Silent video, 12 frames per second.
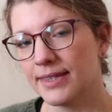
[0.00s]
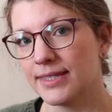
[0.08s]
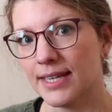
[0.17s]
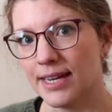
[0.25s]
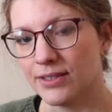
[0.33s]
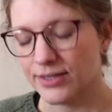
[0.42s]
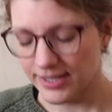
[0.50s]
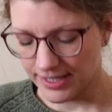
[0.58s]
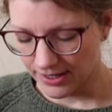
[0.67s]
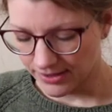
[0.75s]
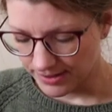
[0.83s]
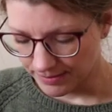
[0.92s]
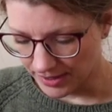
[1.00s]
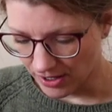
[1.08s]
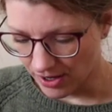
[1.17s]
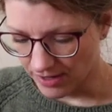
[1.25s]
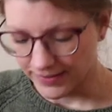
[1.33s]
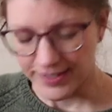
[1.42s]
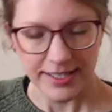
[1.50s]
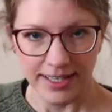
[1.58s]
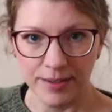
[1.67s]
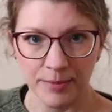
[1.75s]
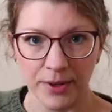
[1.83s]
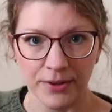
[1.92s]
downstairs in my office. I
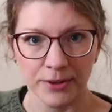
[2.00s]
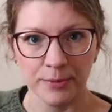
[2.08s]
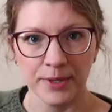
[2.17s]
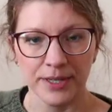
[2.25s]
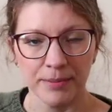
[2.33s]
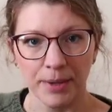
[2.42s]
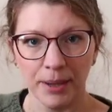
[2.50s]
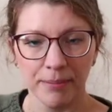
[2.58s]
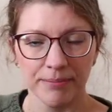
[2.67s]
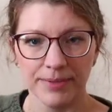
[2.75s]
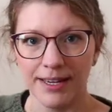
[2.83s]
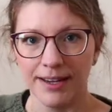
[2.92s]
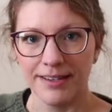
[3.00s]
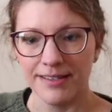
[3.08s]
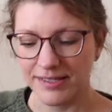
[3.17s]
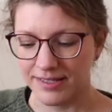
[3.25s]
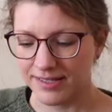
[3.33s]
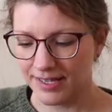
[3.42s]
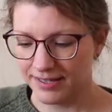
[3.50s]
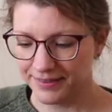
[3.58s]
didn't bother to bring them up because,